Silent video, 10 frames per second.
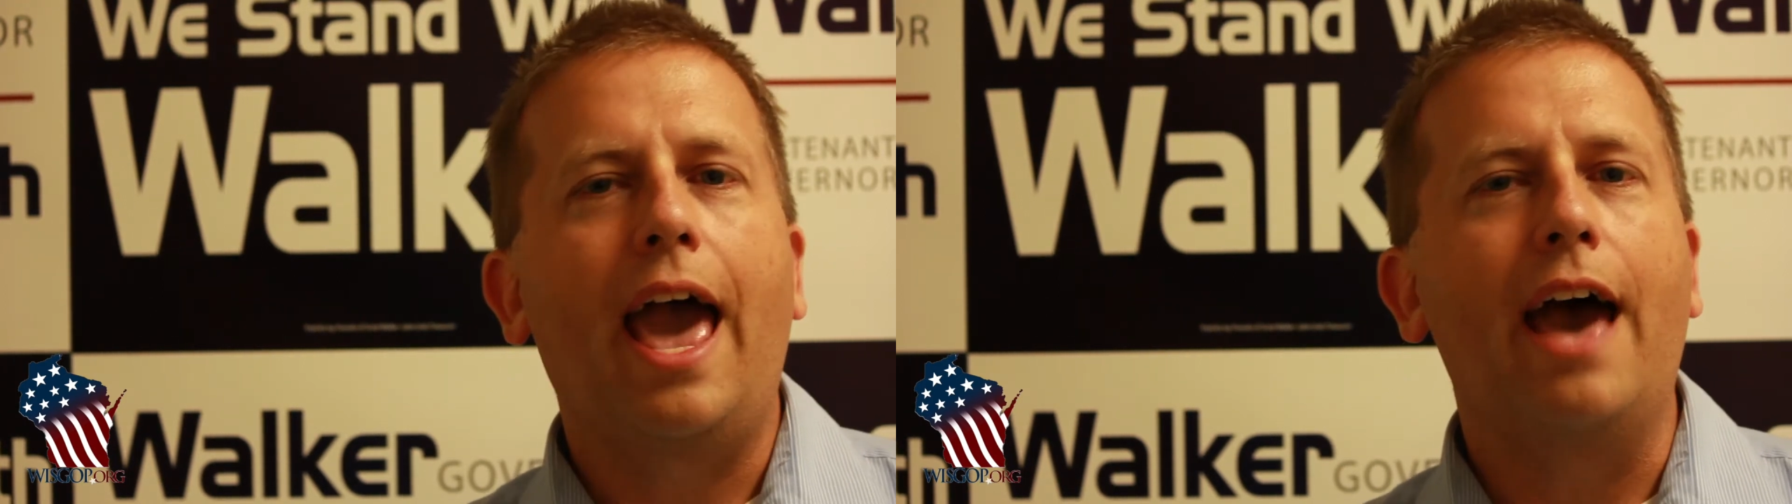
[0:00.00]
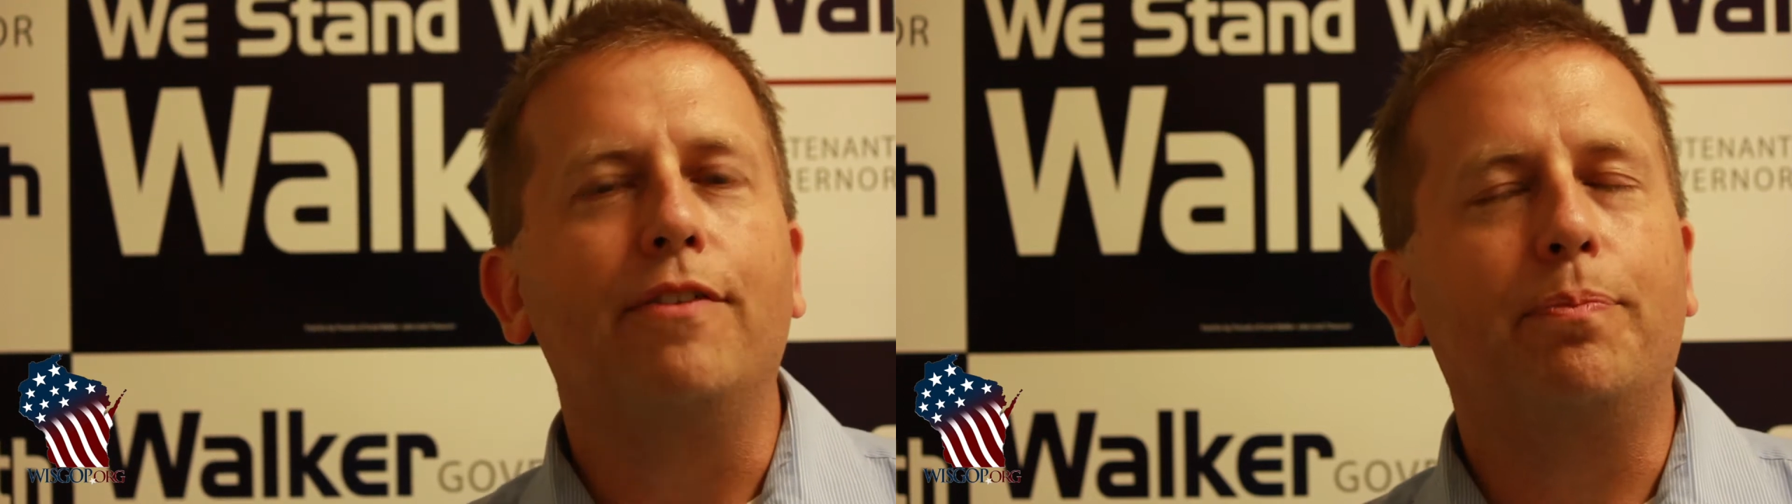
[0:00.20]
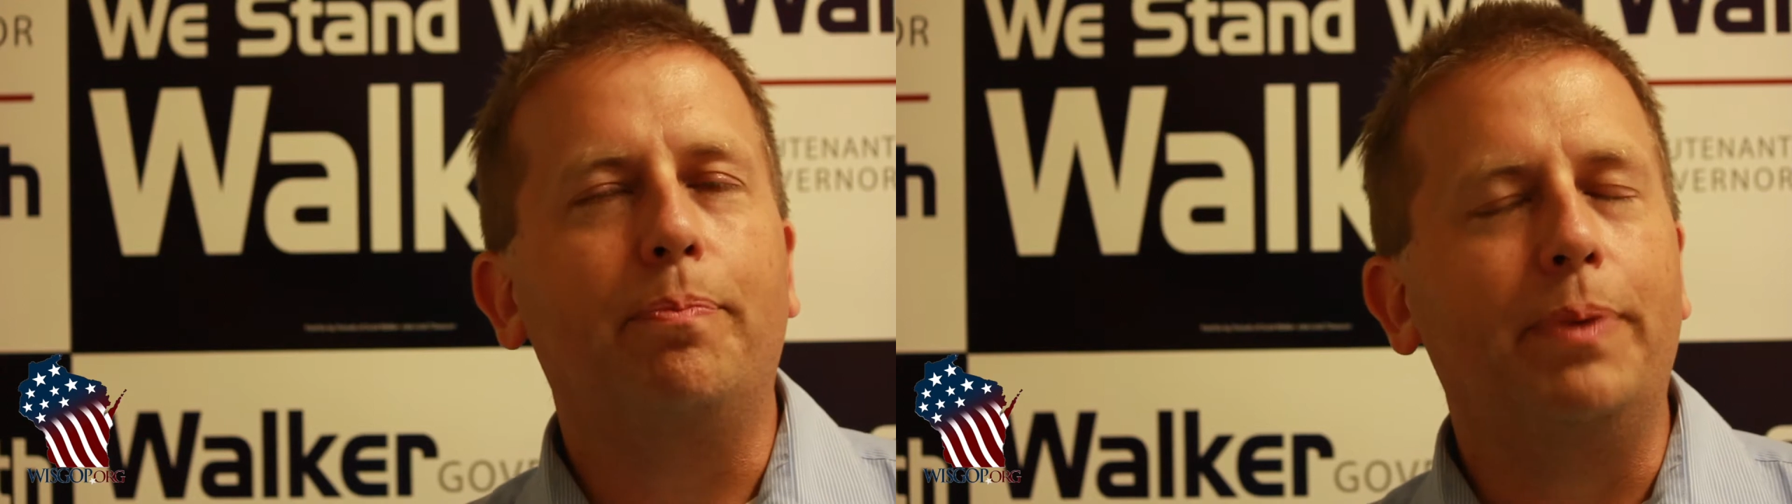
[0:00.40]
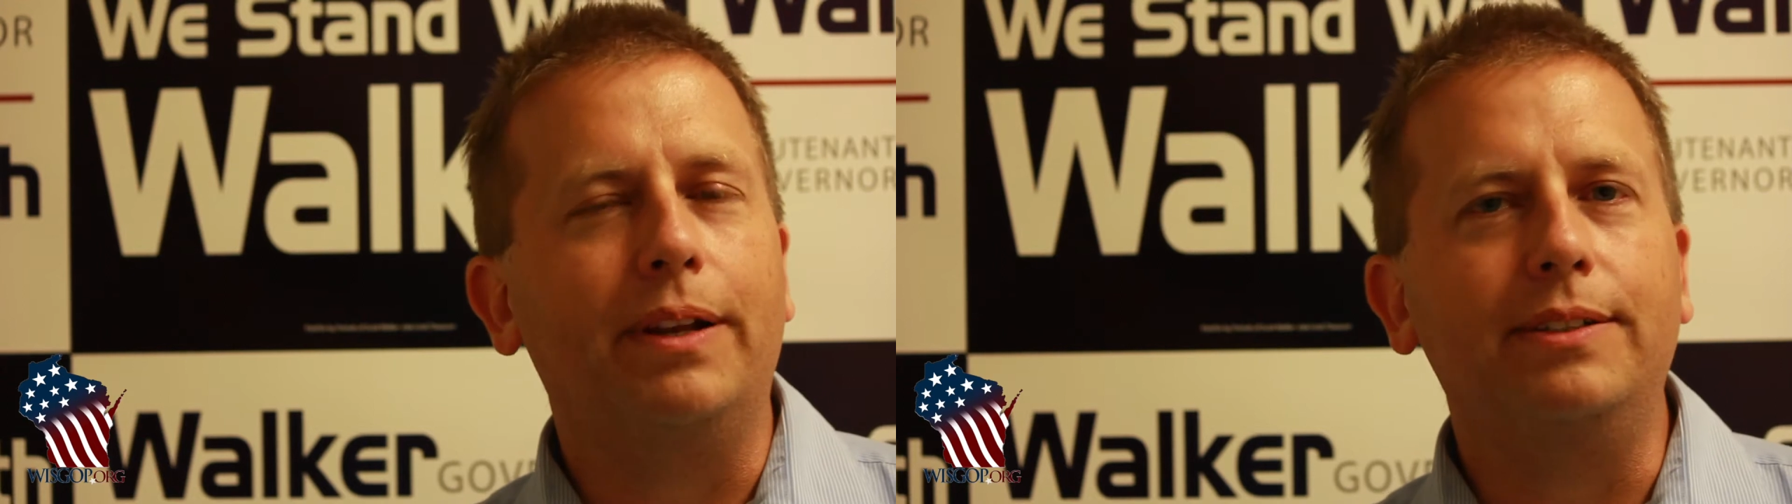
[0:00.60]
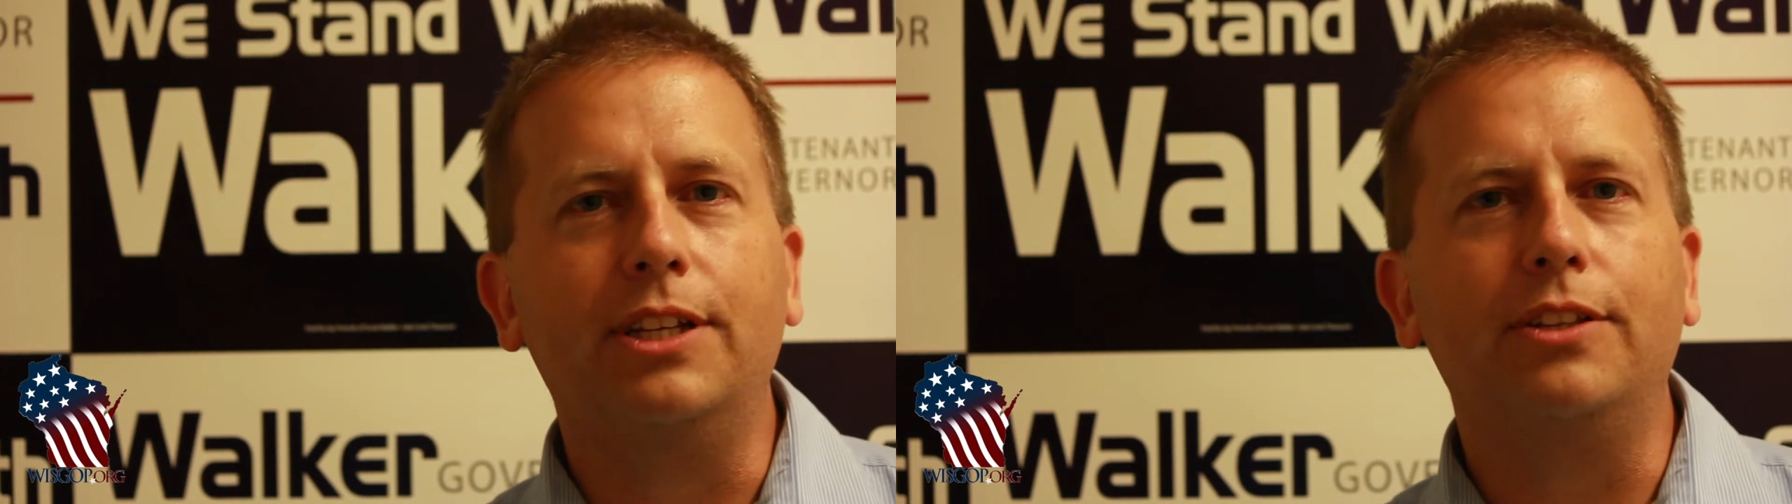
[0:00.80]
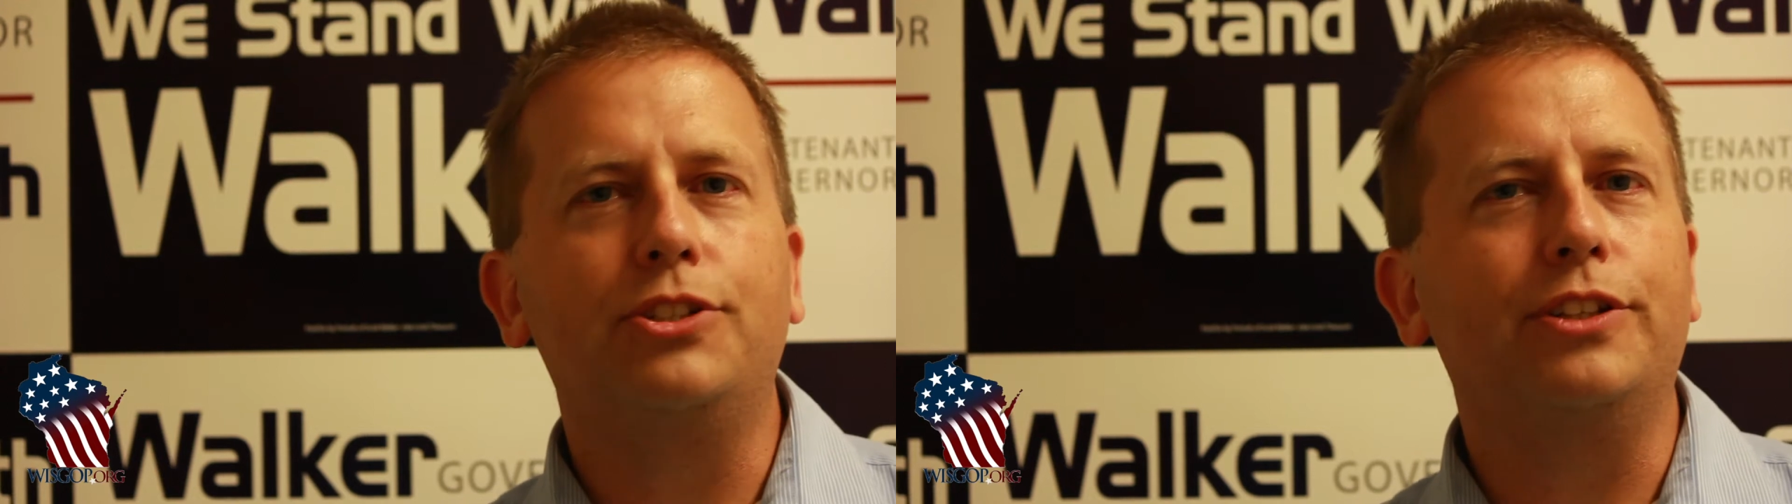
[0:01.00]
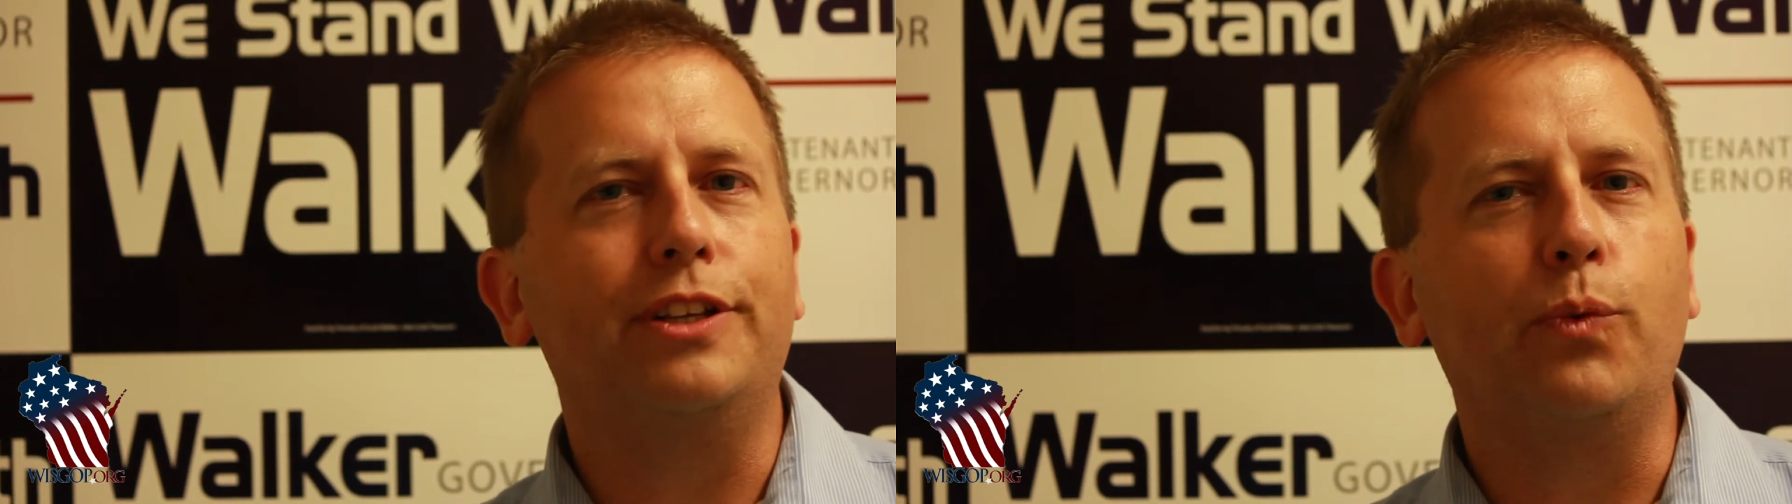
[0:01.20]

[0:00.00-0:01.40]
have been diligently